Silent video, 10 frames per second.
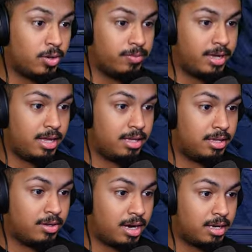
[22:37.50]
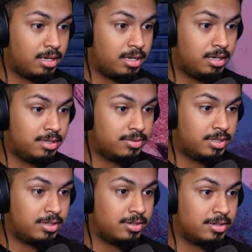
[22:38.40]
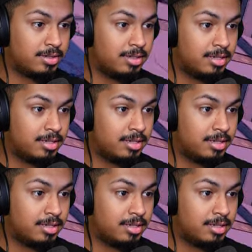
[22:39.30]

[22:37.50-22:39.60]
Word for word: gonna fight? You got a gun? What you do?